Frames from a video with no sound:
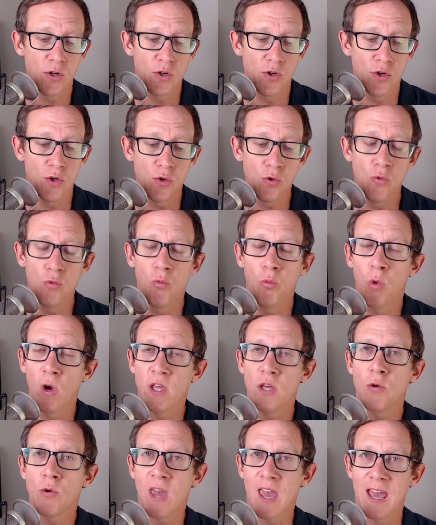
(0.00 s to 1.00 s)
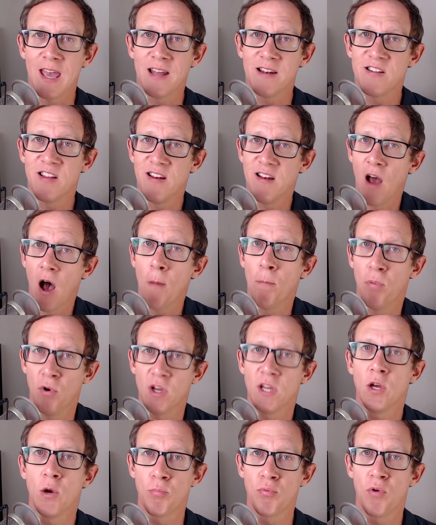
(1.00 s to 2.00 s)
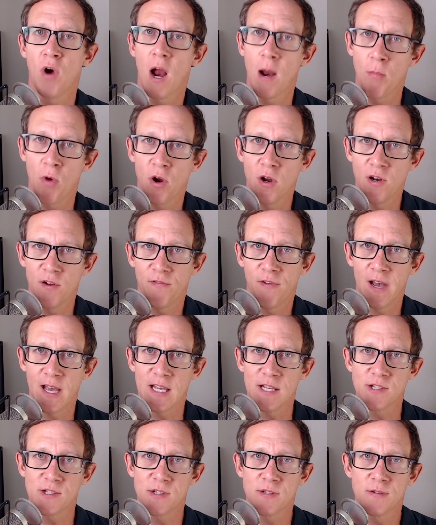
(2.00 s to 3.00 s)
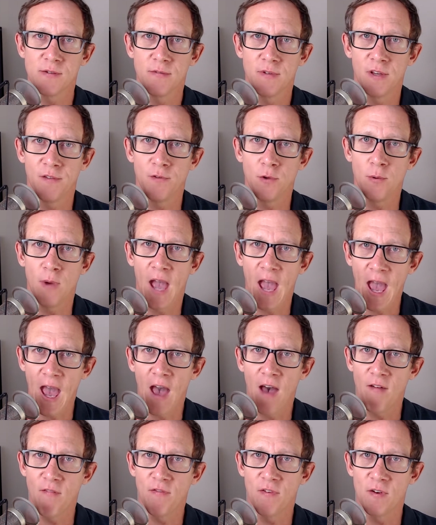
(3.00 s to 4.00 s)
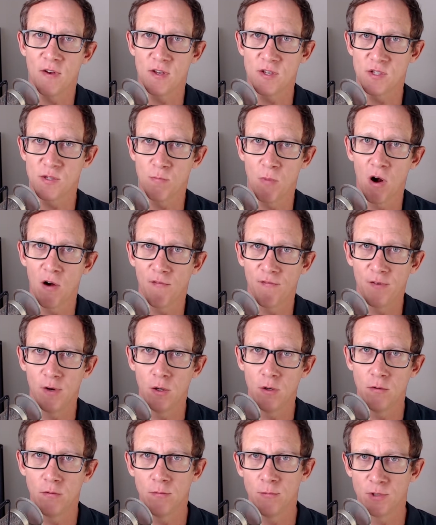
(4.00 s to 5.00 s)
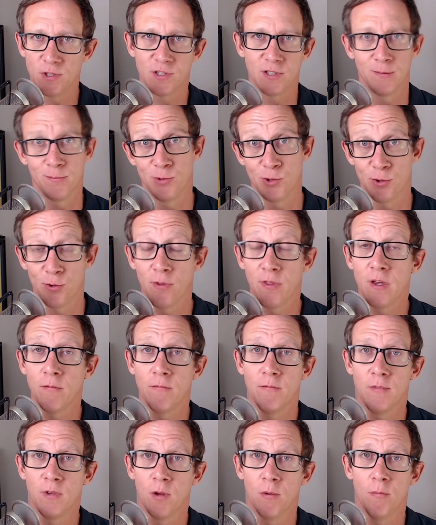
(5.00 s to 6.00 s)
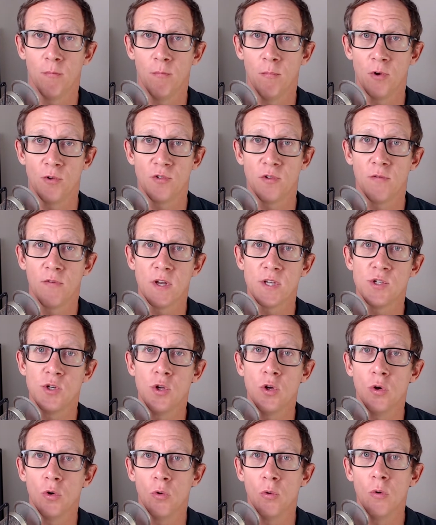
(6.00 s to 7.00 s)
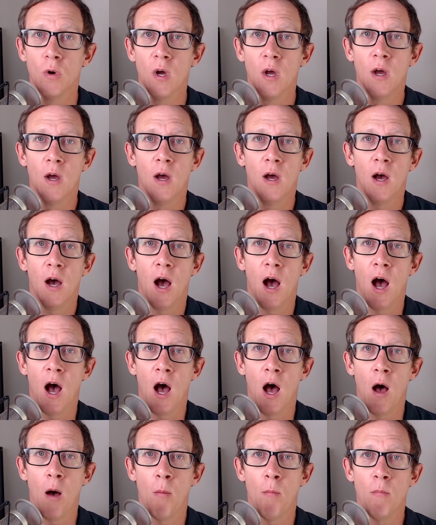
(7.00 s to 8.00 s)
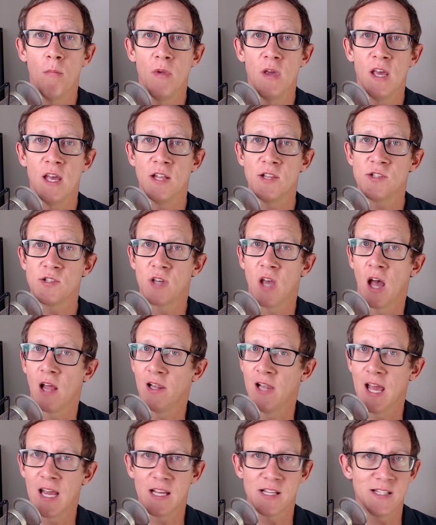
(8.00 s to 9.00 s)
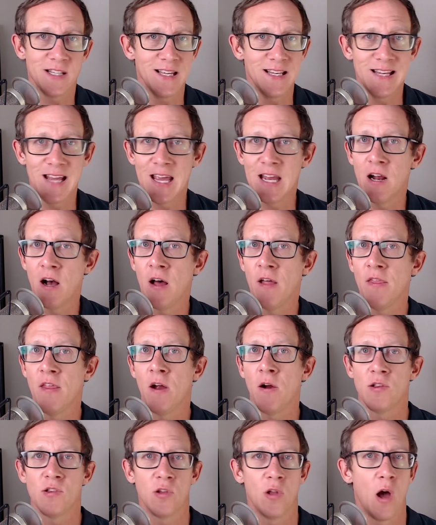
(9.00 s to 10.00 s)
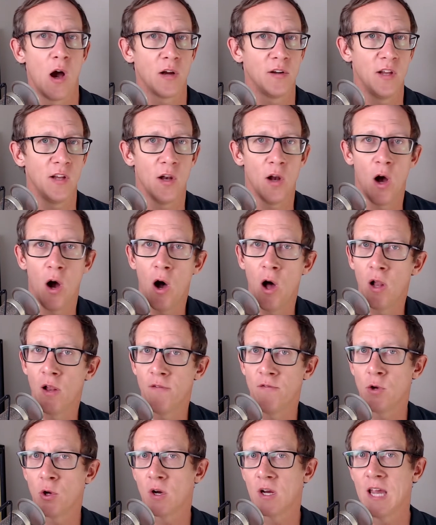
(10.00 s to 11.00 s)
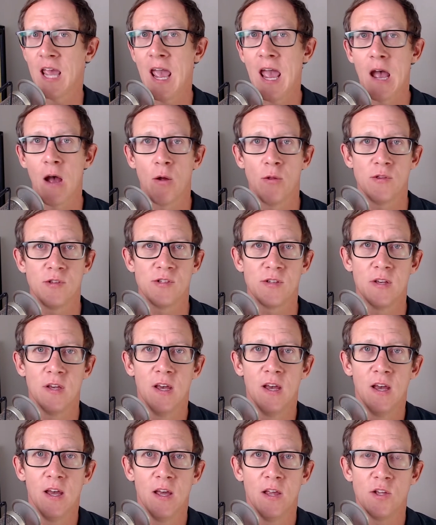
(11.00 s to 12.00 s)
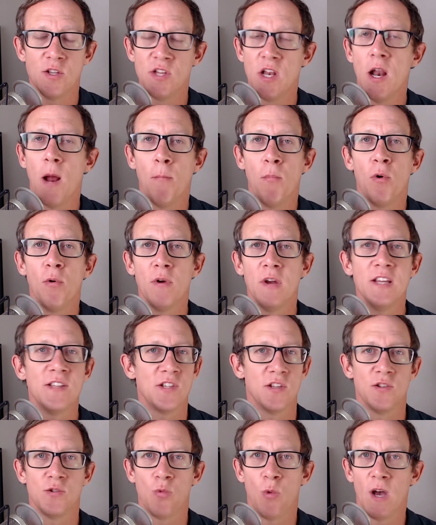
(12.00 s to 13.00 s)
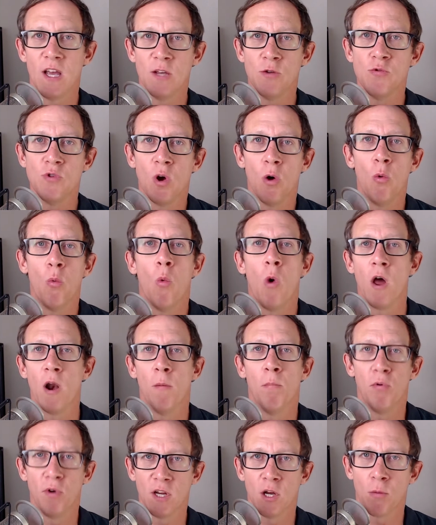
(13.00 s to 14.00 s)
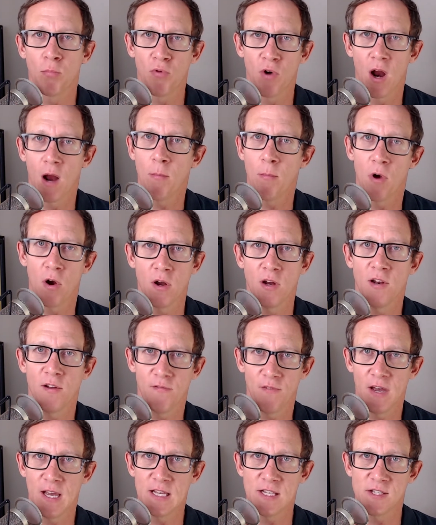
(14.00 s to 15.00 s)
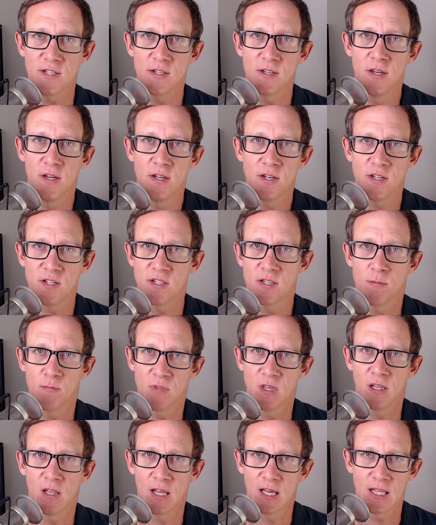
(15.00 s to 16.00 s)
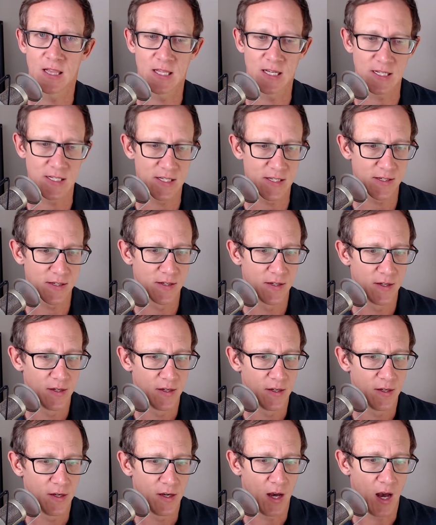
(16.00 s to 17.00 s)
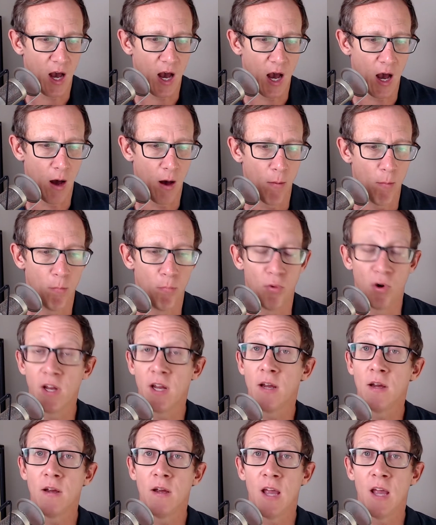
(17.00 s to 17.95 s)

do what you can to not bring your primary device. If you have a smartphone, which I'm sure that most of us do, it's got legacy data on there. It's logged into all of your accounts. There's a number of reasons why you don't want to bring your primary device to something like this. Bring